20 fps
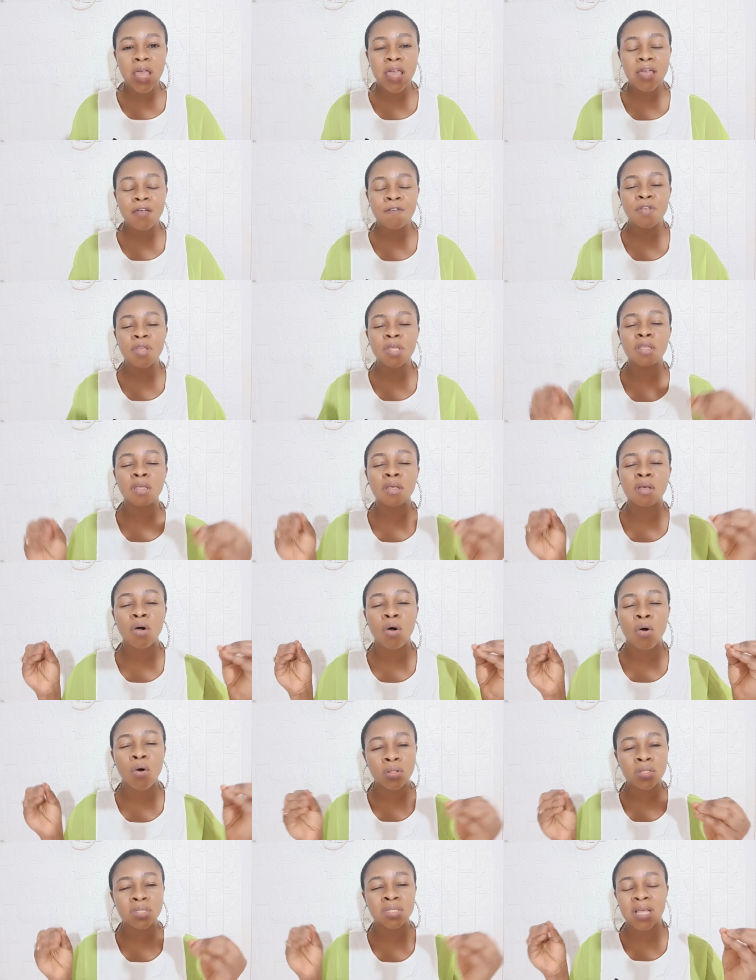every
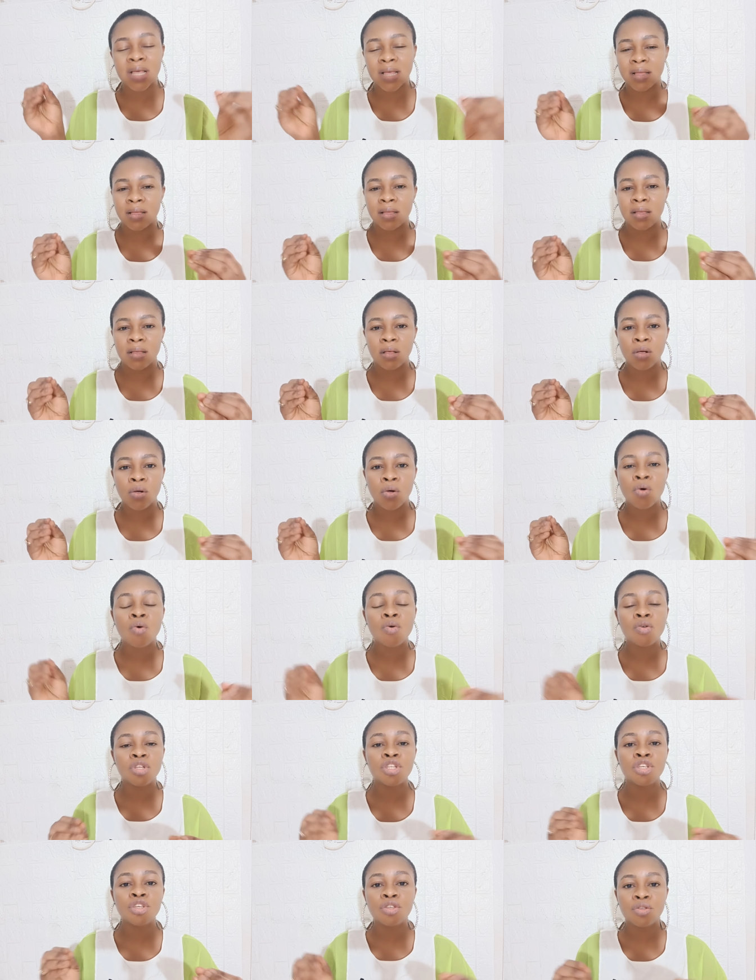altar
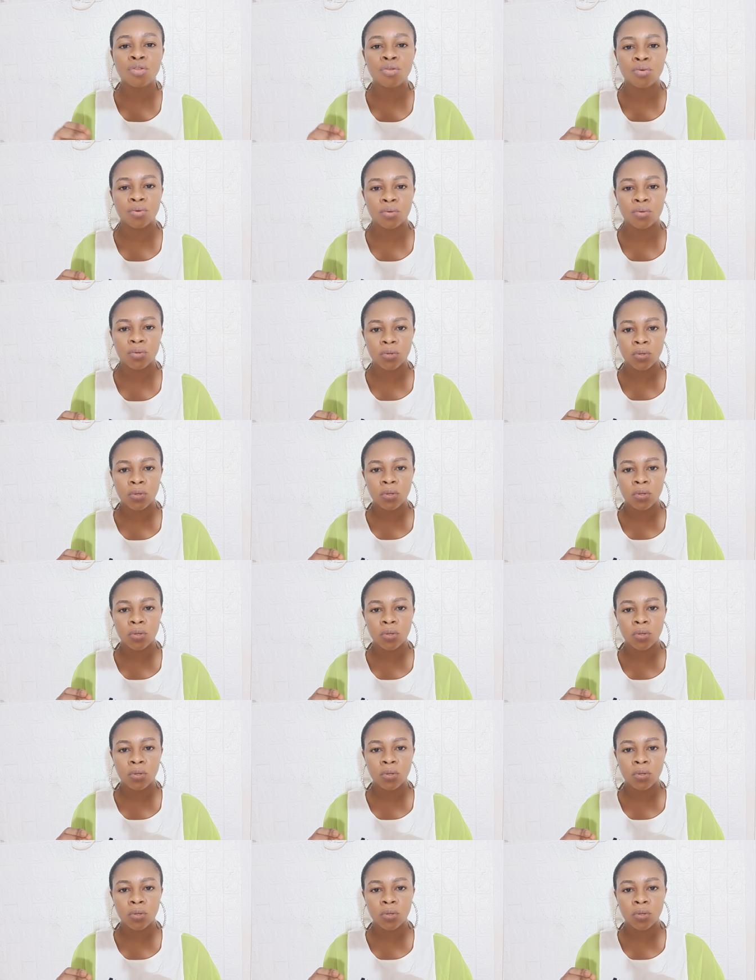holding you.